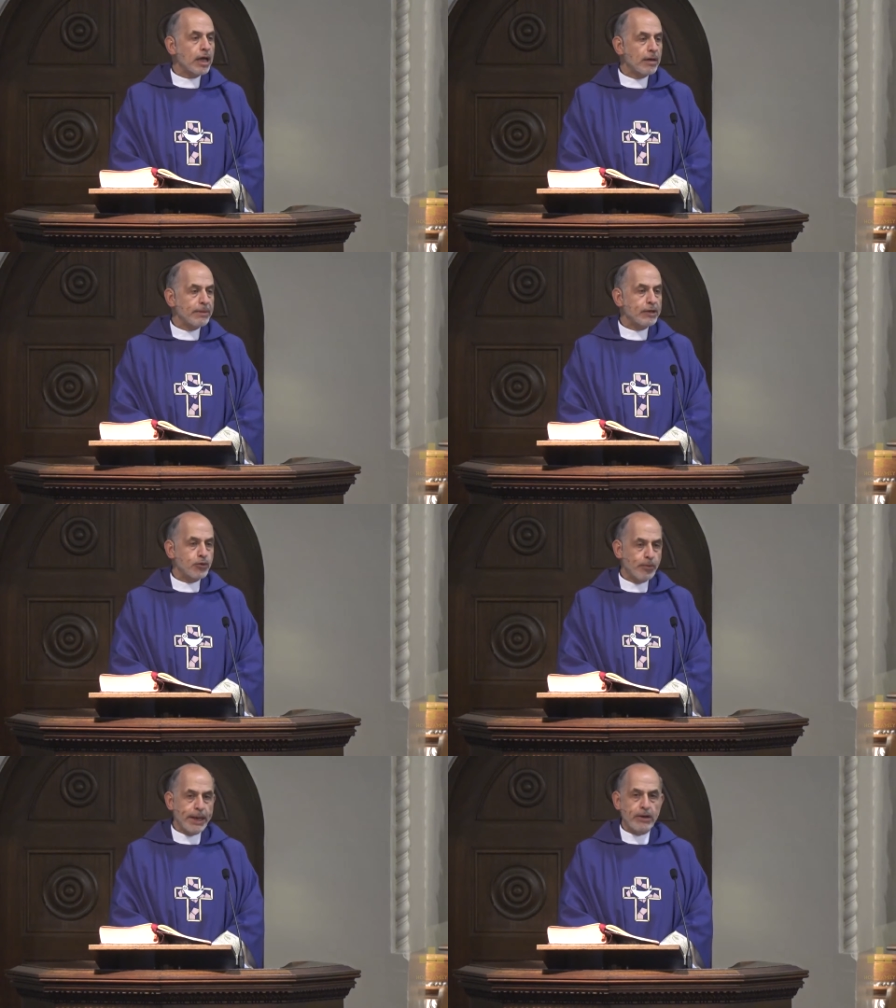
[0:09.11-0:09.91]
coming
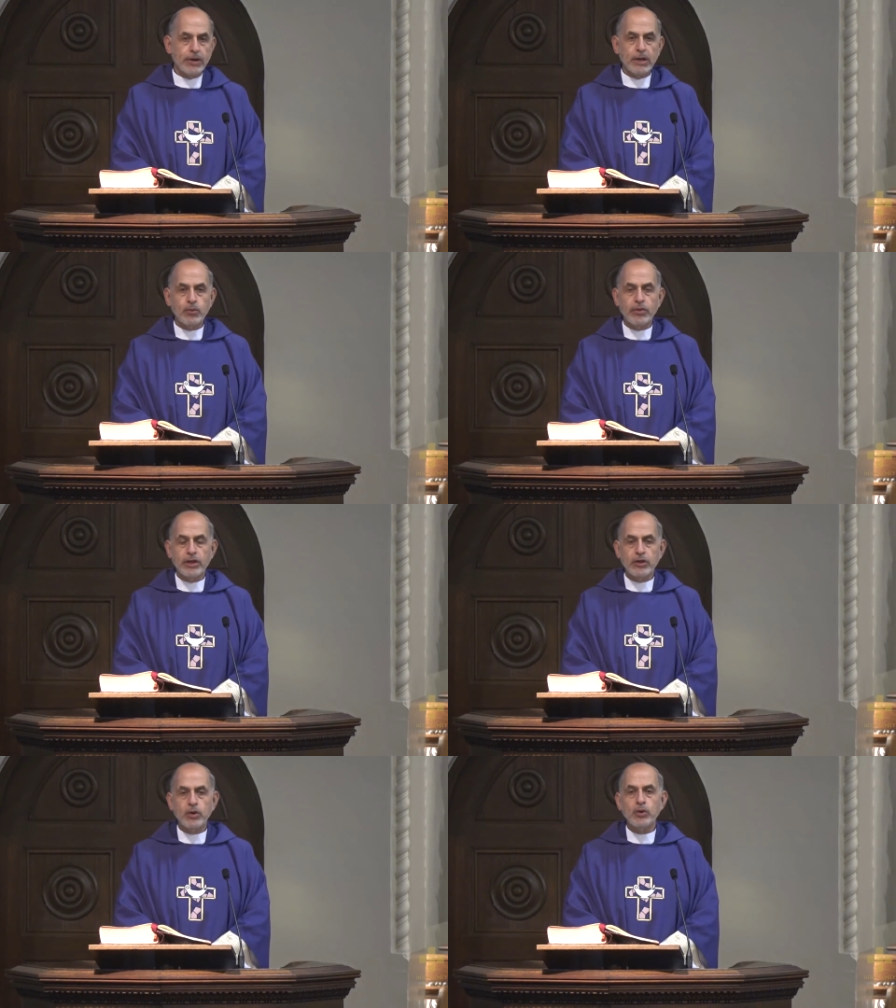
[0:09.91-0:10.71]
to Mary with
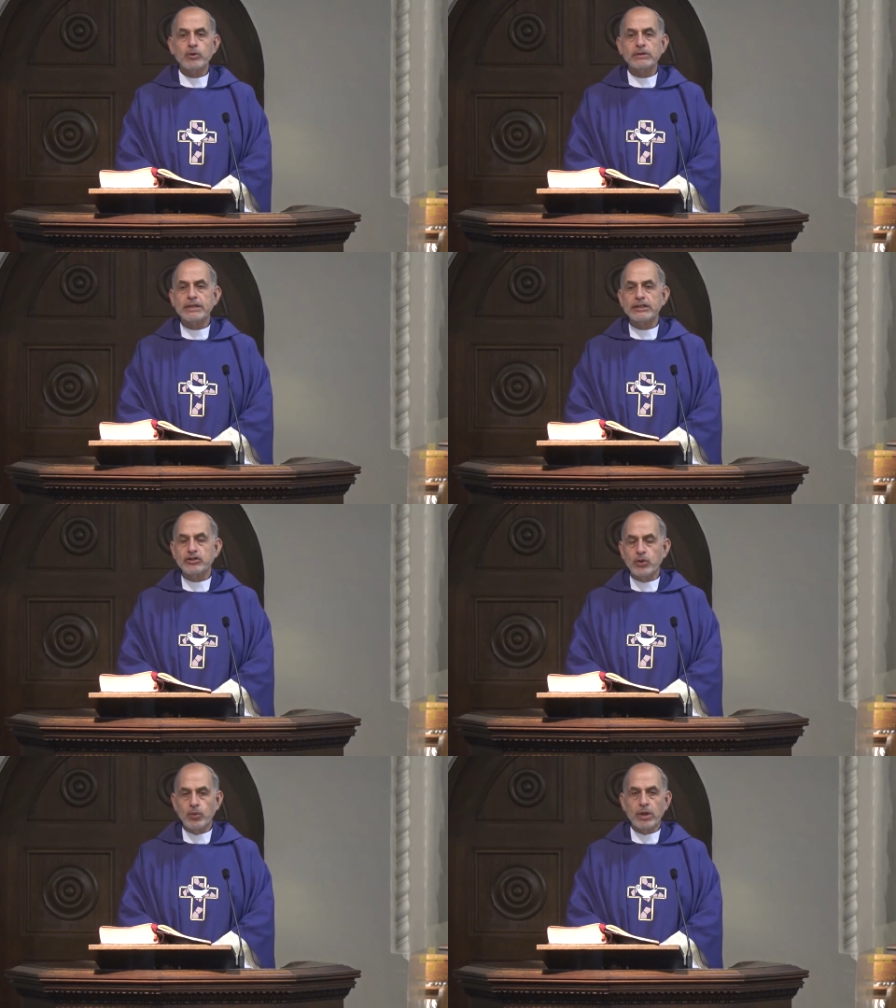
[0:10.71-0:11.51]
the news that
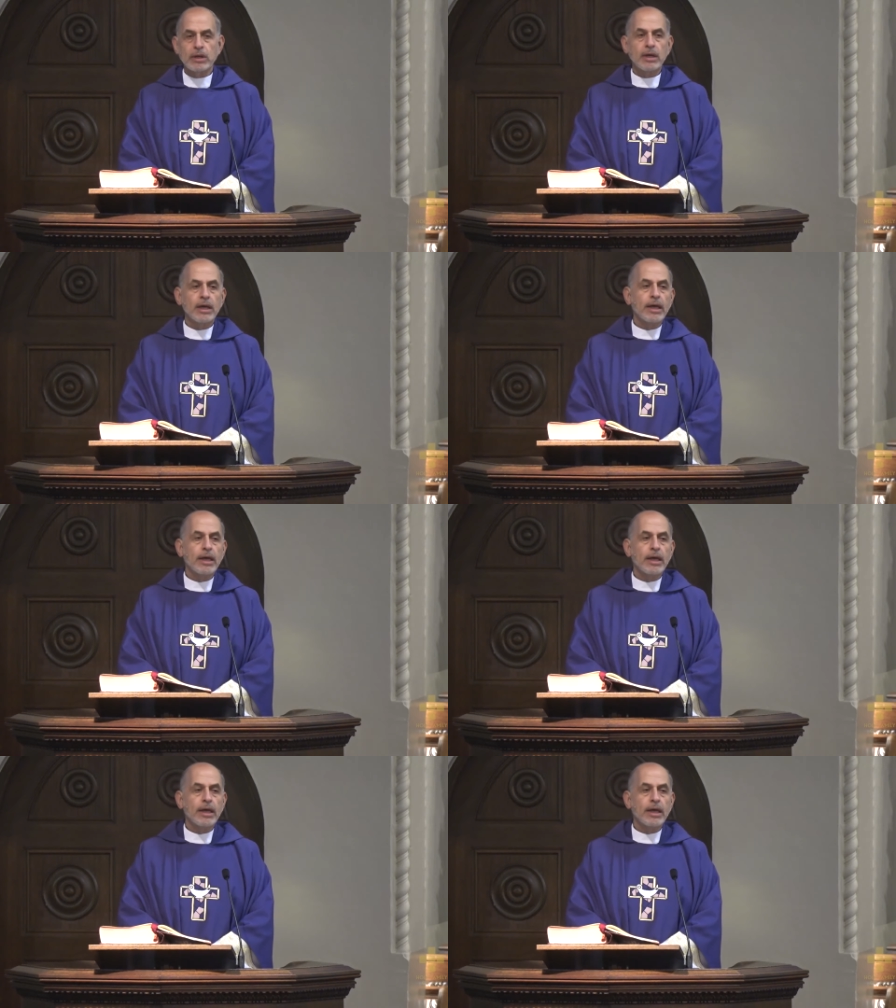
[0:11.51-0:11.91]
she will